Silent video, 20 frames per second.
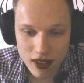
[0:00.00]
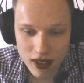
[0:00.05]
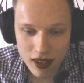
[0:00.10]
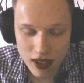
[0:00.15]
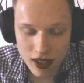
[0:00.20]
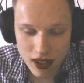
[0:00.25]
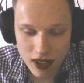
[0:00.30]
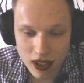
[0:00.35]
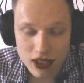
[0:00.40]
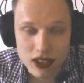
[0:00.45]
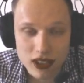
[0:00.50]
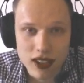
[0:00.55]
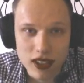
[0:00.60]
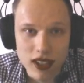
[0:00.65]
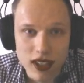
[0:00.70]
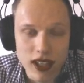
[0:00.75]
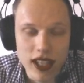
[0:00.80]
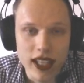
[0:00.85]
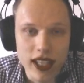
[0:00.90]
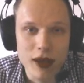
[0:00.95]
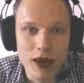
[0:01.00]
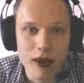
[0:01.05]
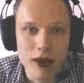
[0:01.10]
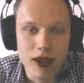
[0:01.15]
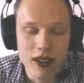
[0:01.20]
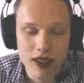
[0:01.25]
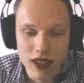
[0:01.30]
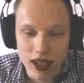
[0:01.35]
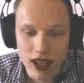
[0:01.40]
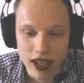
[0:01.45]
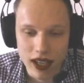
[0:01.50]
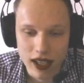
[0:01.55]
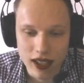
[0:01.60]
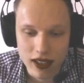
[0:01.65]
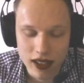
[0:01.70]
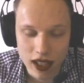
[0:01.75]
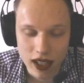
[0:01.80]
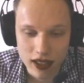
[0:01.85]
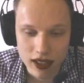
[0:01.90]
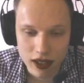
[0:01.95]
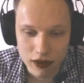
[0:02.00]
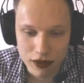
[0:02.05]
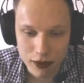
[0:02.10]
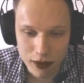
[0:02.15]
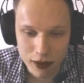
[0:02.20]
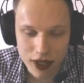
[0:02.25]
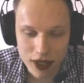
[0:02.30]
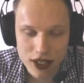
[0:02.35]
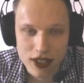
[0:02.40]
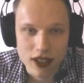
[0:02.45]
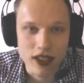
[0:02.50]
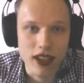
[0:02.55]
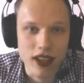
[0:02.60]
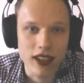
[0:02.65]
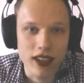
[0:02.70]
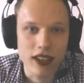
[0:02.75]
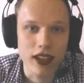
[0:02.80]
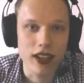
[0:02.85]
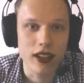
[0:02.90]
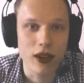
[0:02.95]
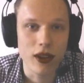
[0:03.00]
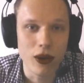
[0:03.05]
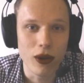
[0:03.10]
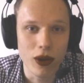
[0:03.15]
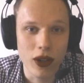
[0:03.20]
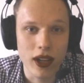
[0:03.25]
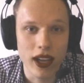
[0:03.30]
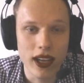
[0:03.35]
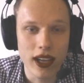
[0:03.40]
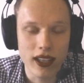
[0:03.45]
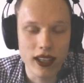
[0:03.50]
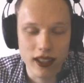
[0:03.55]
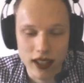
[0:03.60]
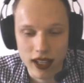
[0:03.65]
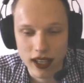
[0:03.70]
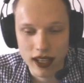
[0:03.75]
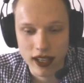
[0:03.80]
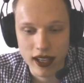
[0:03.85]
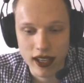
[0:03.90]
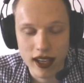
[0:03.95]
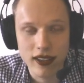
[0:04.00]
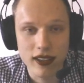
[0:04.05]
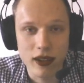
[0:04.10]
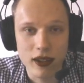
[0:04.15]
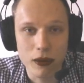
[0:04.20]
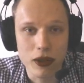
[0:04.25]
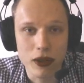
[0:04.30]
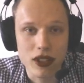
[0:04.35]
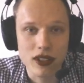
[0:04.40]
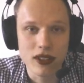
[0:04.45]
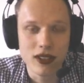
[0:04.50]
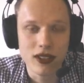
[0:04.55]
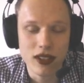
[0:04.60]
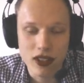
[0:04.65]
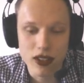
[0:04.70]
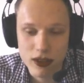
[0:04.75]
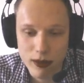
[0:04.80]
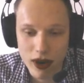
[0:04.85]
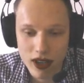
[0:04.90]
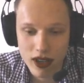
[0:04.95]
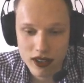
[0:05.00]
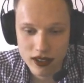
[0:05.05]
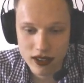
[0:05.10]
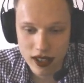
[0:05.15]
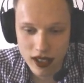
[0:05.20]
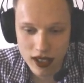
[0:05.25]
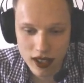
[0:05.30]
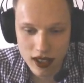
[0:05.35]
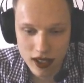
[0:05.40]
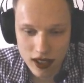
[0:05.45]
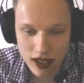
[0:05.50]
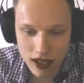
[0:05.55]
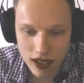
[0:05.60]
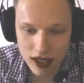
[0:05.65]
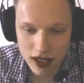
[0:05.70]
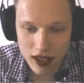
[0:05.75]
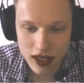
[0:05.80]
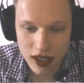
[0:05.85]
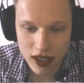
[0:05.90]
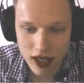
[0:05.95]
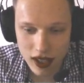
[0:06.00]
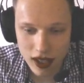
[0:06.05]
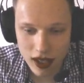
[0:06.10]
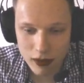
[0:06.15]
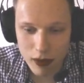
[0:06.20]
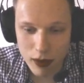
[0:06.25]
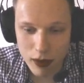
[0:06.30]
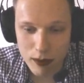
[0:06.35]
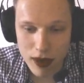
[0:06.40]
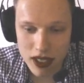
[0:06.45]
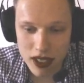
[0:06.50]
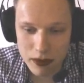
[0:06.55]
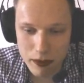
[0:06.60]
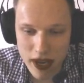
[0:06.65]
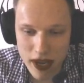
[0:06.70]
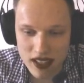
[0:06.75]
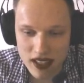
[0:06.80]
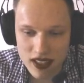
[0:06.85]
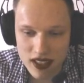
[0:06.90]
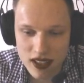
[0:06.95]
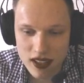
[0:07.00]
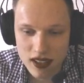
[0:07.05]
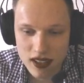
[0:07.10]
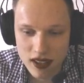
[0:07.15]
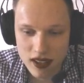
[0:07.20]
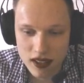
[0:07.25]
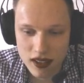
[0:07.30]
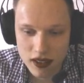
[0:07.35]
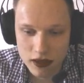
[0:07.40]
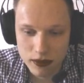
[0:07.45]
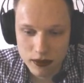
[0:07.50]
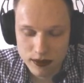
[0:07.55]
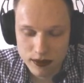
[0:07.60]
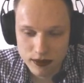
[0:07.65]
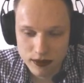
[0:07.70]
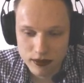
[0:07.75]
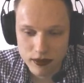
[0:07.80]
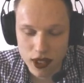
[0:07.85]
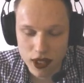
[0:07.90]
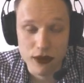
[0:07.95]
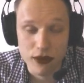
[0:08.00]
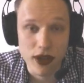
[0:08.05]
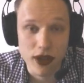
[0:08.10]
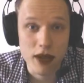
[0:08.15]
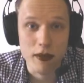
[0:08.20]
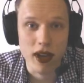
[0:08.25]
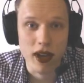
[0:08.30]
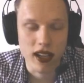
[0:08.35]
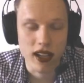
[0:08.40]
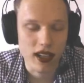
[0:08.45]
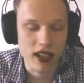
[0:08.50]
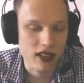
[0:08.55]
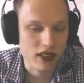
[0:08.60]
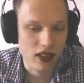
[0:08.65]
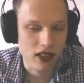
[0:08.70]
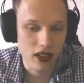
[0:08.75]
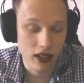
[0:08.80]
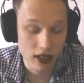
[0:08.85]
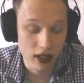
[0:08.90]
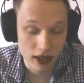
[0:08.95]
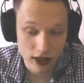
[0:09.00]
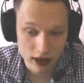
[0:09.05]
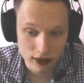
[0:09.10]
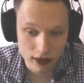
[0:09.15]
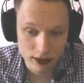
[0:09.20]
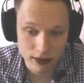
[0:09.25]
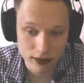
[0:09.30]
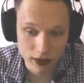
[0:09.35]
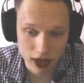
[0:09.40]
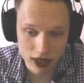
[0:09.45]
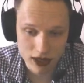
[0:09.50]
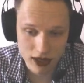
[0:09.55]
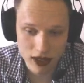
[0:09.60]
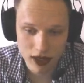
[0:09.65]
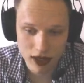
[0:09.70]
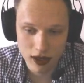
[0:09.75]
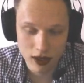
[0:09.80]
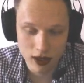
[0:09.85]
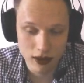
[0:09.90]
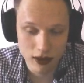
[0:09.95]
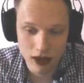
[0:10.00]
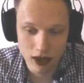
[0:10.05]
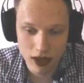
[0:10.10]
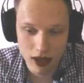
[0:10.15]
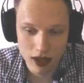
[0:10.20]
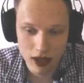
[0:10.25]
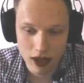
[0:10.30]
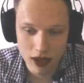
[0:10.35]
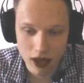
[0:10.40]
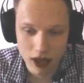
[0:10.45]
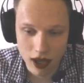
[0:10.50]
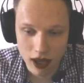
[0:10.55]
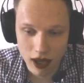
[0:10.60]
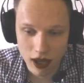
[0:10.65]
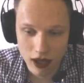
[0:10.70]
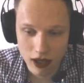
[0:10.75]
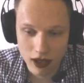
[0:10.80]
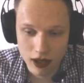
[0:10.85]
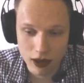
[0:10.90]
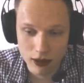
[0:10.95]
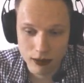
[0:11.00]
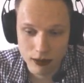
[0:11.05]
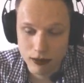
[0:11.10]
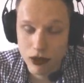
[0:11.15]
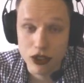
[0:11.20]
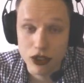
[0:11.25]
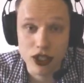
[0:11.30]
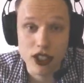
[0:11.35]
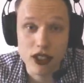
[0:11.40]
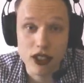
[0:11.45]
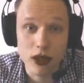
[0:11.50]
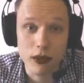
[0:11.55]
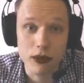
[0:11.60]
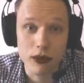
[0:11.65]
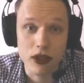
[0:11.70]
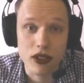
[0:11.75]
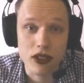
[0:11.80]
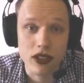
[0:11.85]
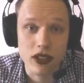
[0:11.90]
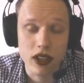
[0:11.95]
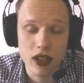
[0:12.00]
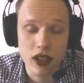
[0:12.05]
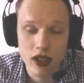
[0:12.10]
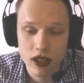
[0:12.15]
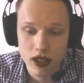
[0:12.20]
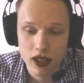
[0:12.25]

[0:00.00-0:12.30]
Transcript: because uh, leaking like that information and then the whole clan getting kicked uh, was the smartest thing. And my best mates in fame, I guess. Um, let's go. Um, she's obviously.